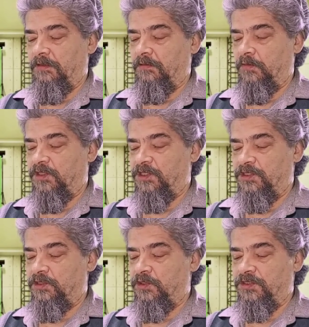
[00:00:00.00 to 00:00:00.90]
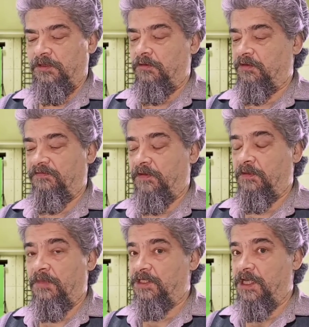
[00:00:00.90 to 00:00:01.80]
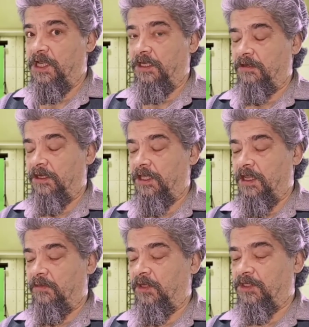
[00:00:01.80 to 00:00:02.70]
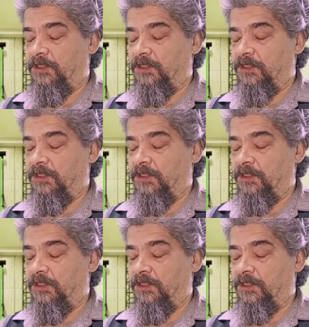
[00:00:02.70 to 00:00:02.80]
which is usually only found in much higher end cameras.